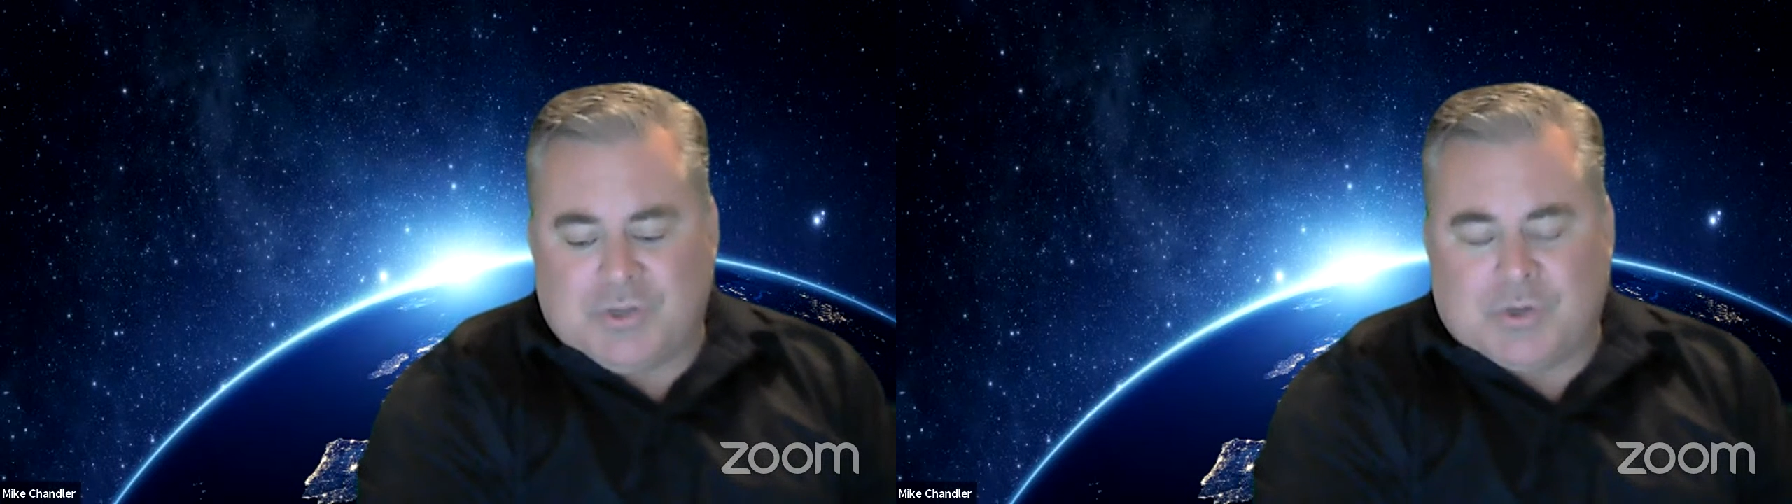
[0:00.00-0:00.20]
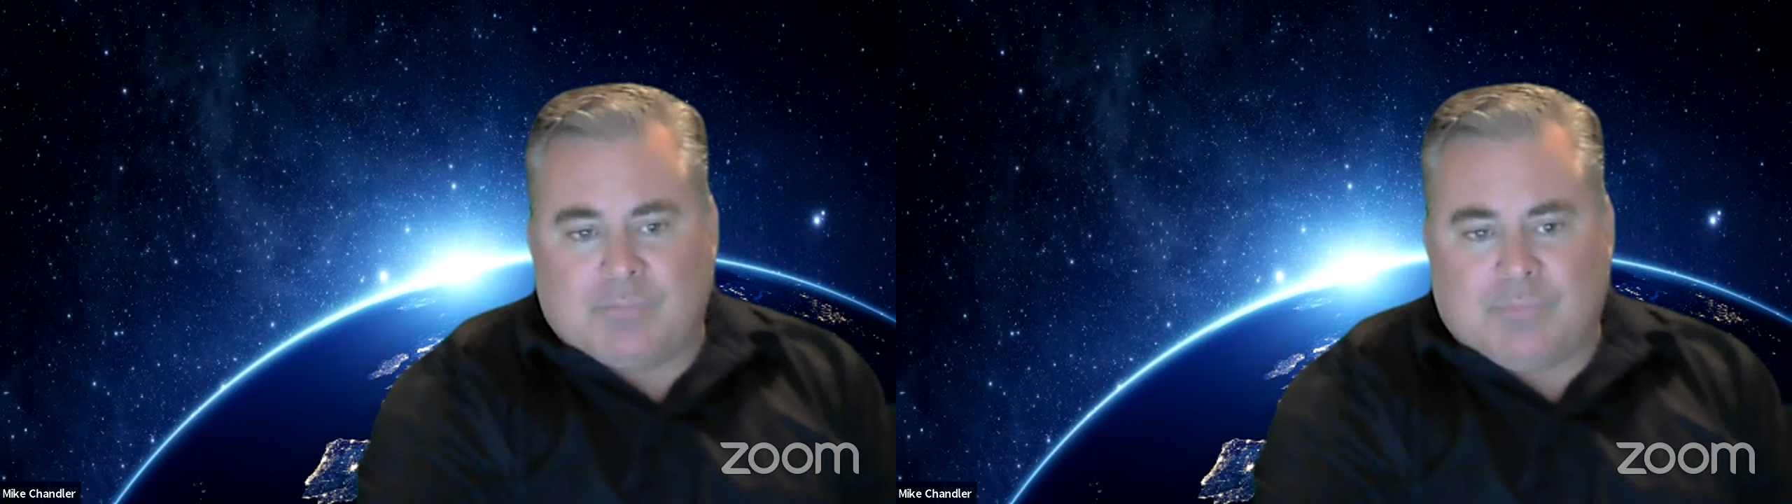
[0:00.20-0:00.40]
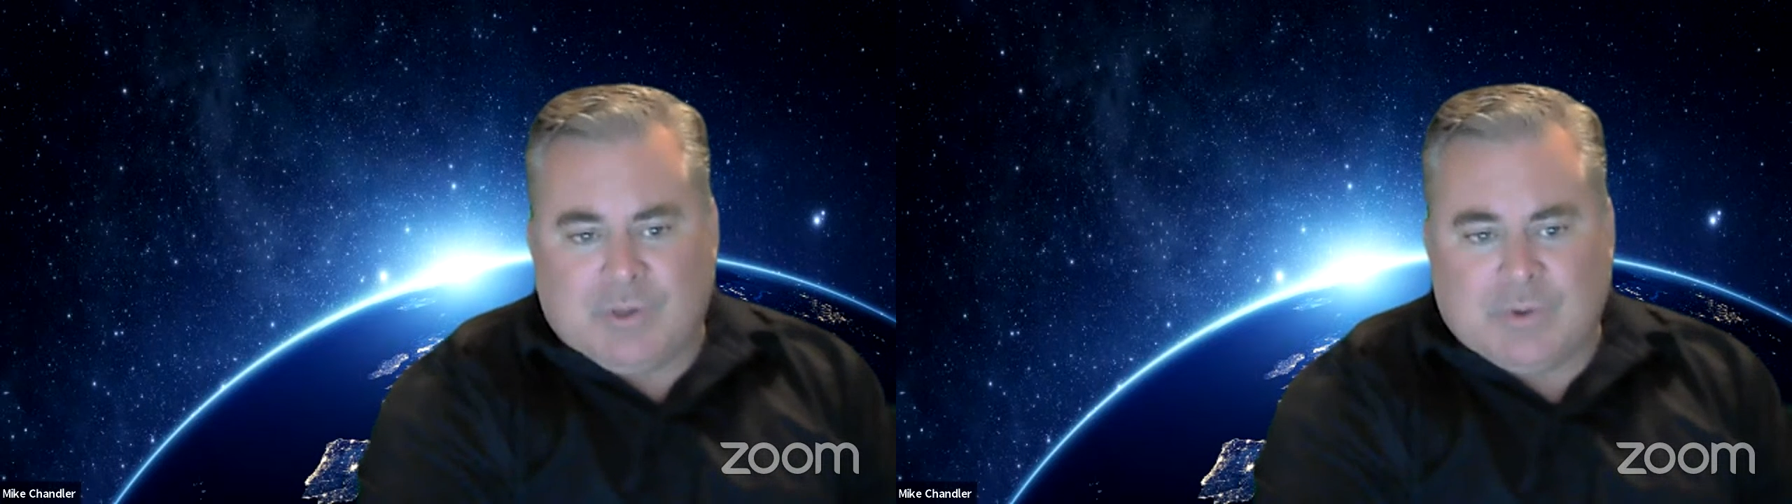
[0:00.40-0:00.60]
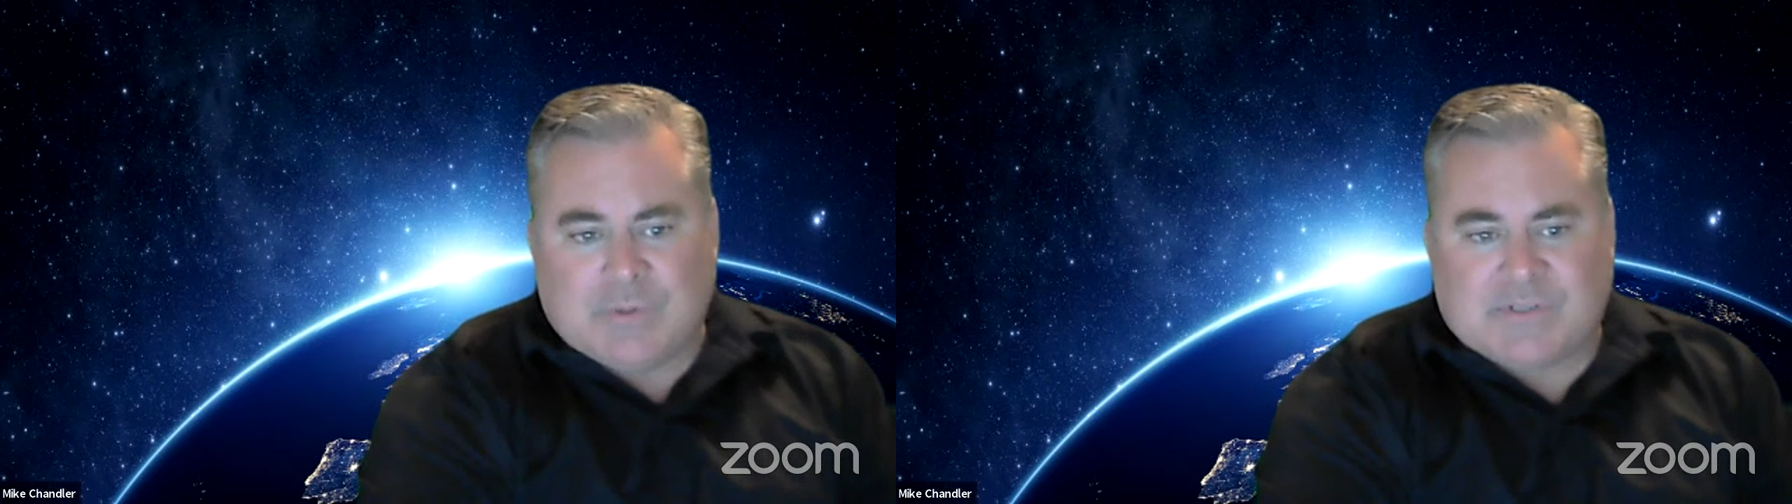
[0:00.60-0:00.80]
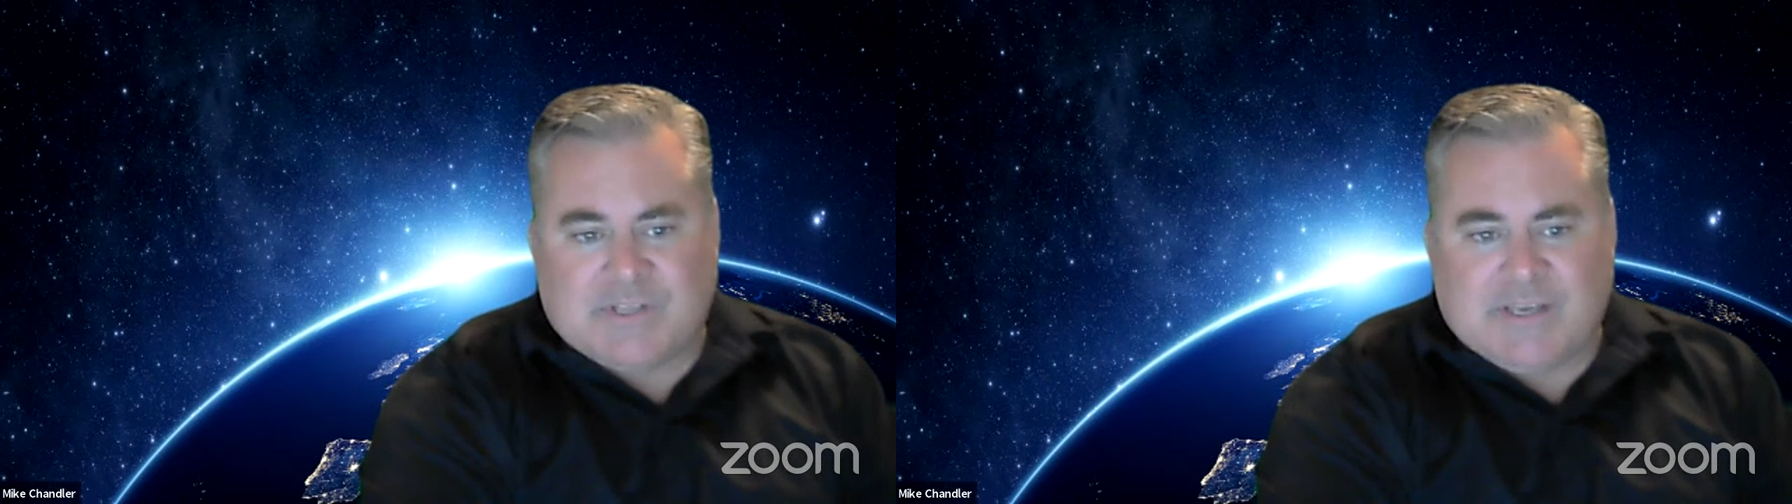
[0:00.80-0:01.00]
You can
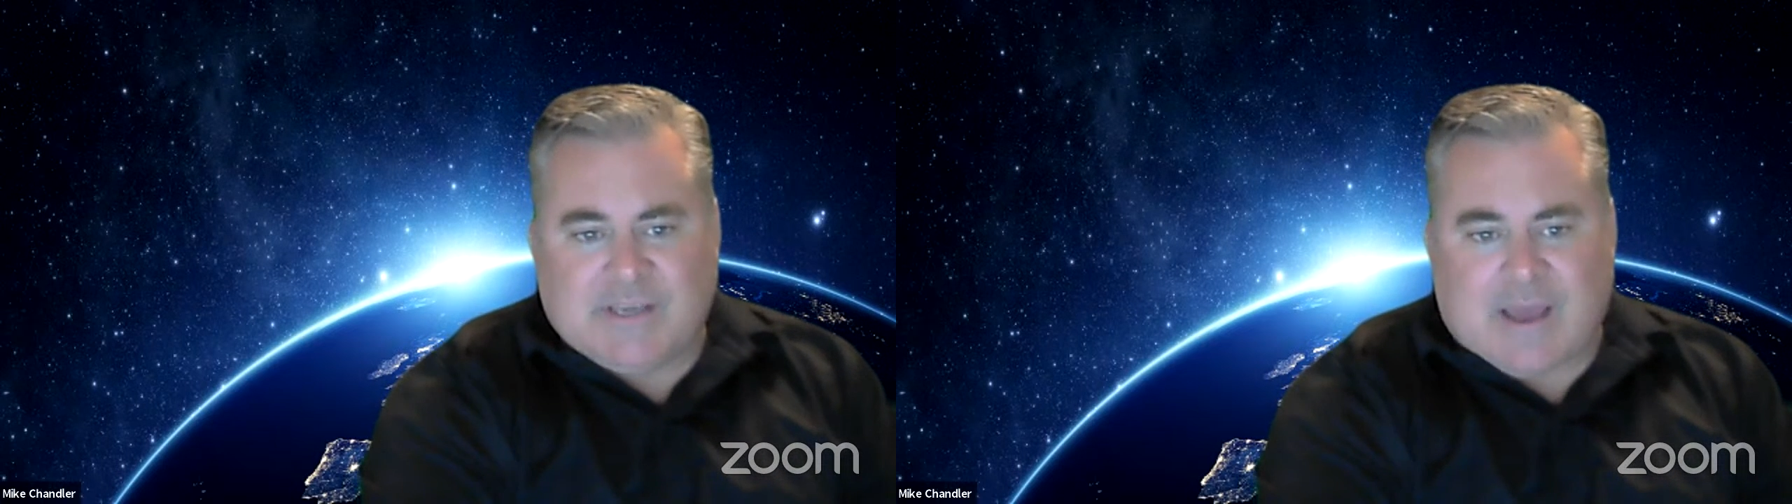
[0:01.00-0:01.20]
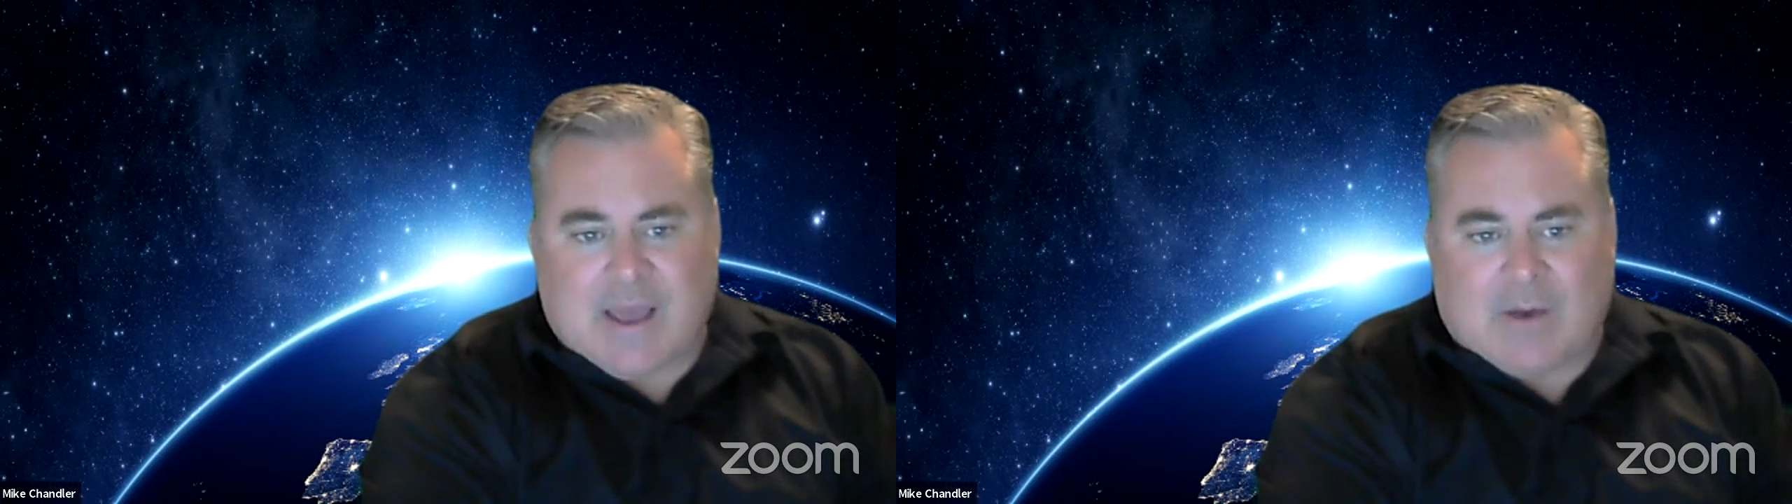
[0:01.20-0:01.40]
use the